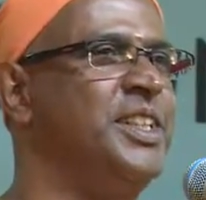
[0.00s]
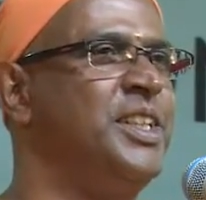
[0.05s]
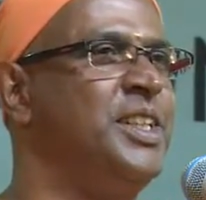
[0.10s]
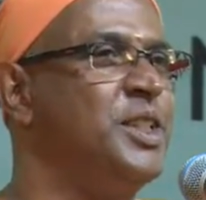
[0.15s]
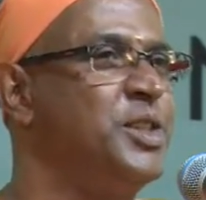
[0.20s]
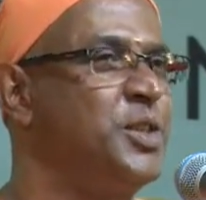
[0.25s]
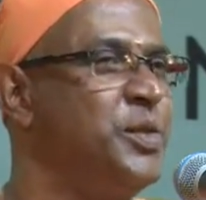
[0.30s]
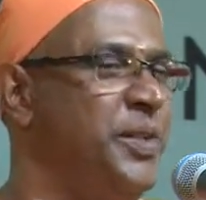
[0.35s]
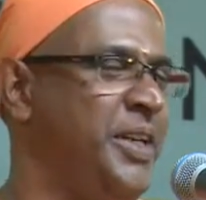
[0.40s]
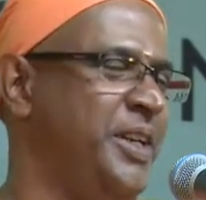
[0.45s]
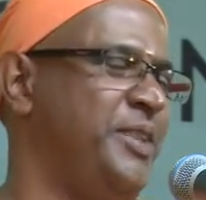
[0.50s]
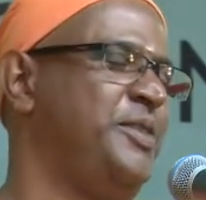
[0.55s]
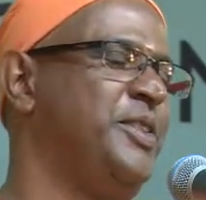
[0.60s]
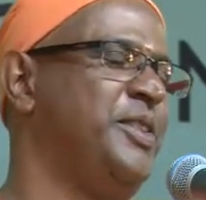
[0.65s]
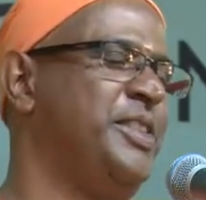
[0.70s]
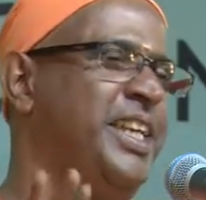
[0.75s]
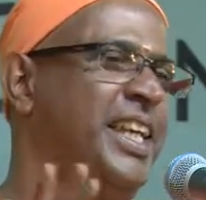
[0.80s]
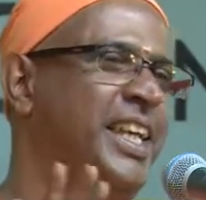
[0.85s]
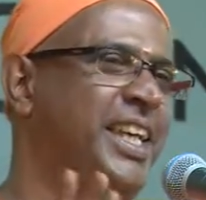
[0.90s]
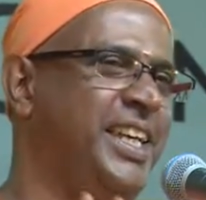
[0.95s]
So we have to
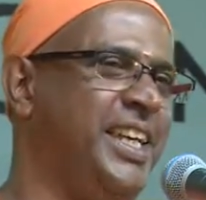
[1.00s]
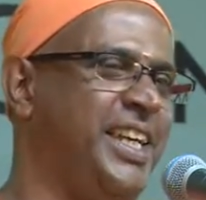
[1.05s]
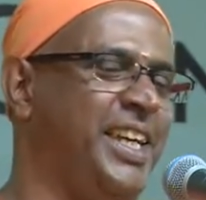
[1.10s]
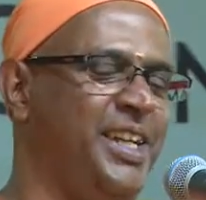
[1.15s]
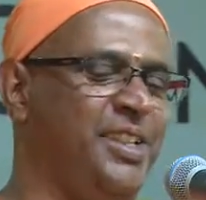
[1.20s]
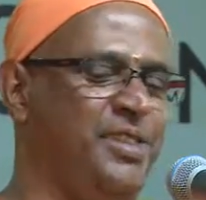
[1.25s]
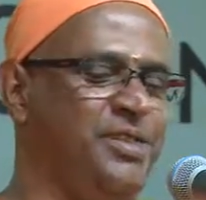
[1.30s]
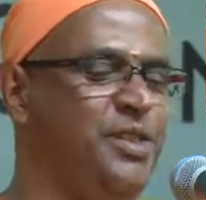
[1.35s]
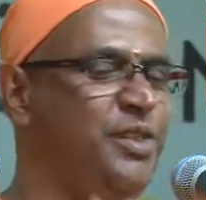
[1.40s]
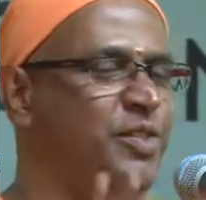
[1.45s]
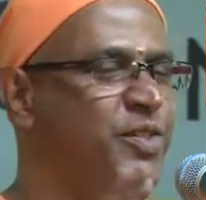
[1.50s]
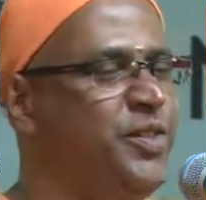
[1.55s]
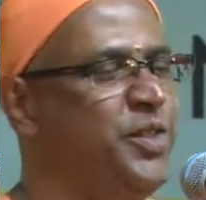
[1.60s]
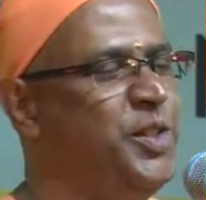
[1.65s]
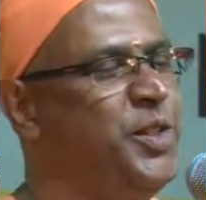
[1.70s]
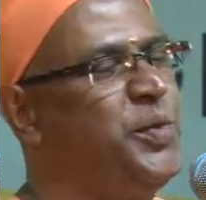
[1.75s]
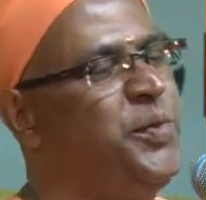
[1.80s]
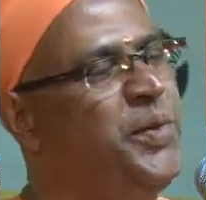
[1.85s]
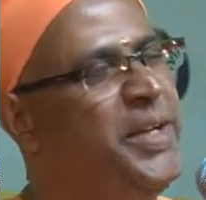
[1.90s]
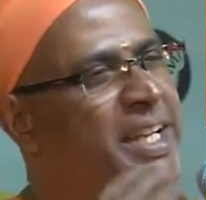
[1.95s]
take care of the
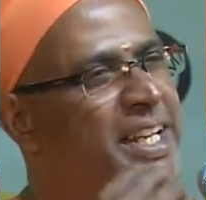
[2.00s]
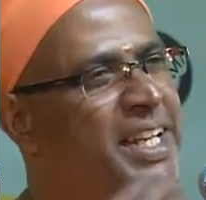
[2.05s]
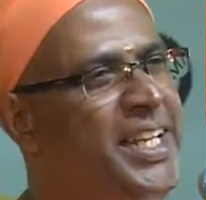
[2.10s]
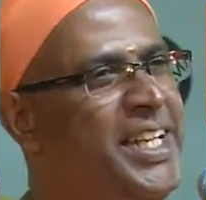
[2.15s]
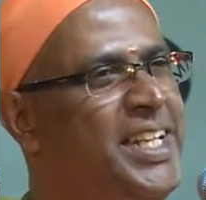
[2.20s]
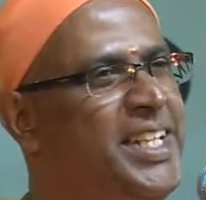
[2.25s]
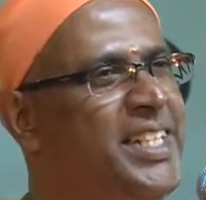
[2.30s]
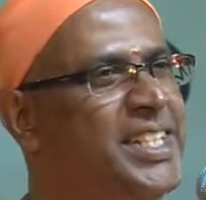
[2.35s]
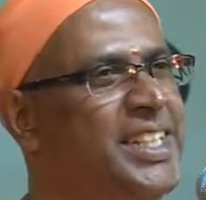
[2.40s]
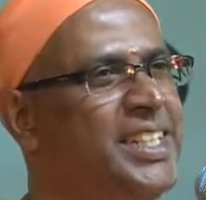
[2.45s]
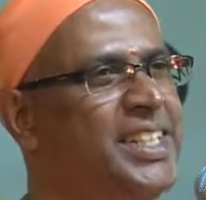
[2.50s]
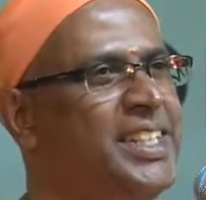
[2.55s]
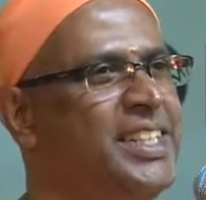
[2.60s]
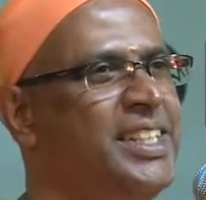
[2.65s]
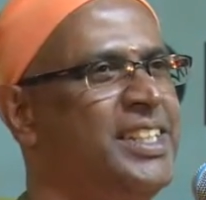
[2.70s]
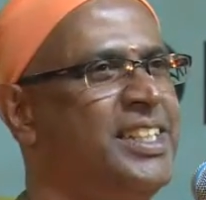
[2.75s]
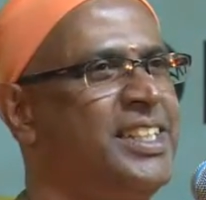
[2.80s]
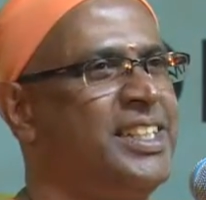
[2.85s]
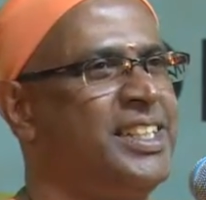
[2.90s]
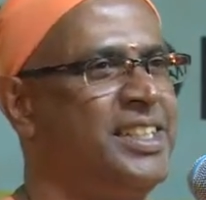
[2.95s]
food we eat,
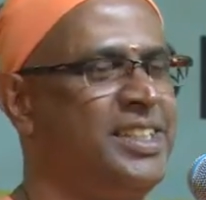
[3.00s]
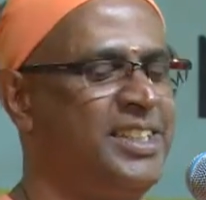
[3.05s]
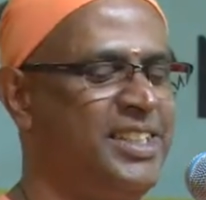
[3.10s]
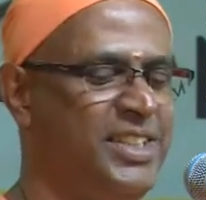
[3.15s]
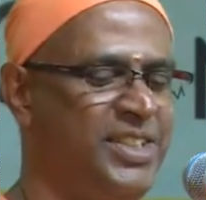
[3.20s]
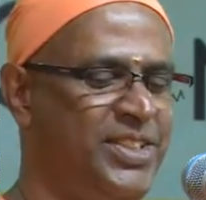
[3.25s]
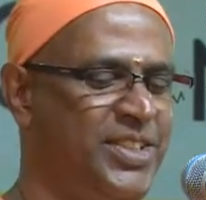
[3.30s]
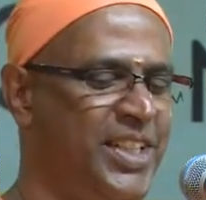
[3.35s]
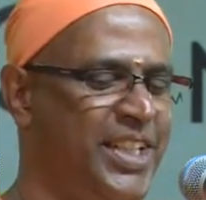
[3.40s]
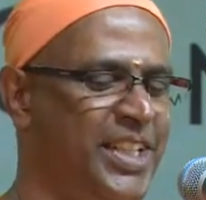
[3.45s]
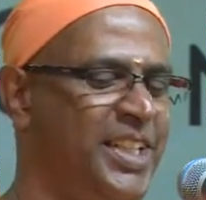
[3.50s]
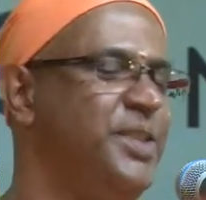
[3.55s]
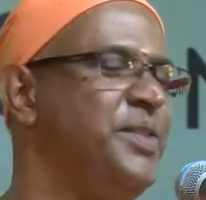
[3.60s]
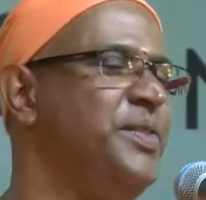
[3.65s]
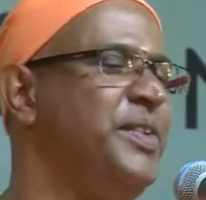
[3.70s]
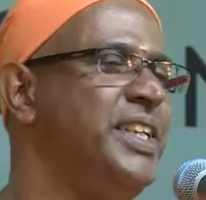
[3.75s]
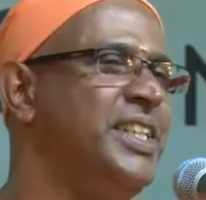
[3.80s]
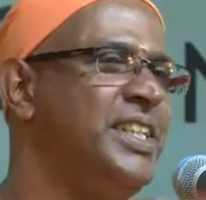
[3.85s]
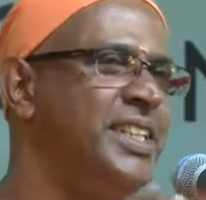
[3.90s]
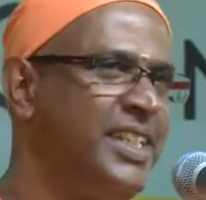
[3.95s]
the drink
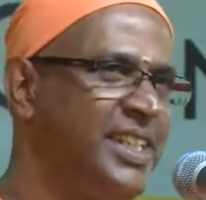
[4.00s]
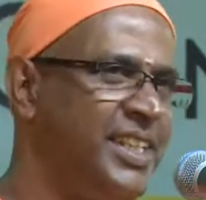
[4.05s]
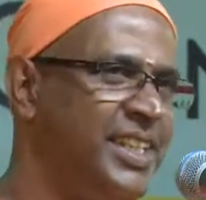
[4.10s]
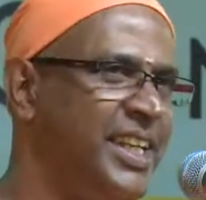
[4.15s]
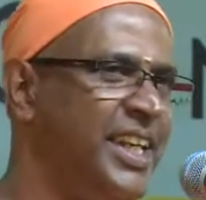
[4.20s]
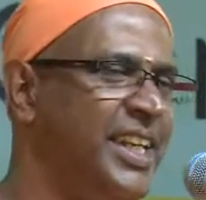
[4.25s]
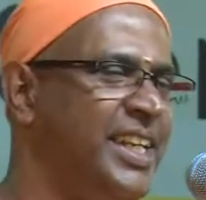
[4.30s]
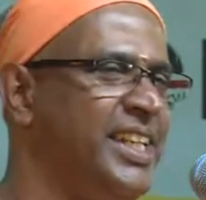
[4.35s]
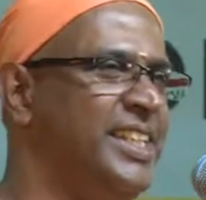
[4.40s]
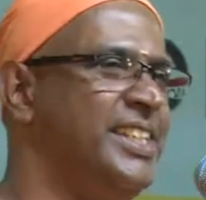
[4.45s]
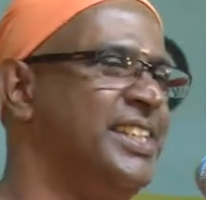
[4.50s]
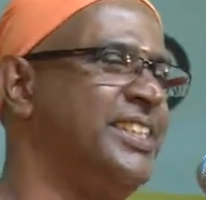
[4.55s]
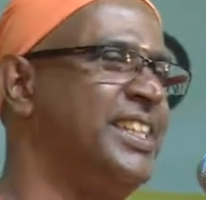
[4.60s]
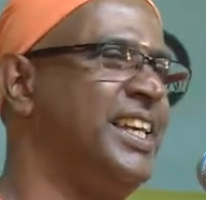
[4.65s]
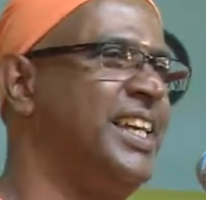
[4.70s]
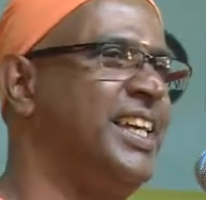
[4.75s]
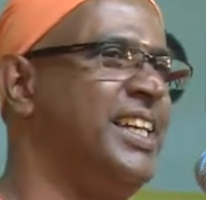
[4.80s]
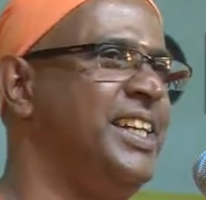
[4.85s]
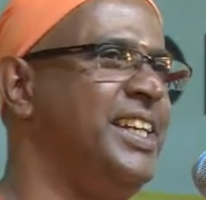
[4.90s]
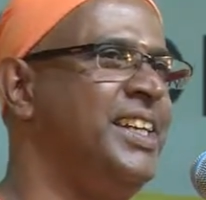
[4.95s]
we take
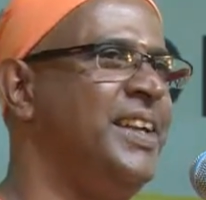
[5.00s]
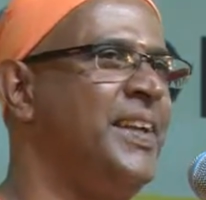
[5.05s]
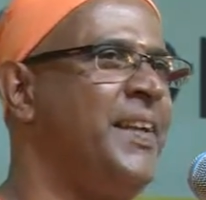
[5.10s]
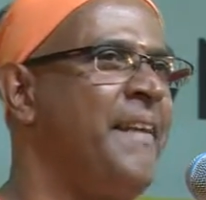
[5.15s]
inside.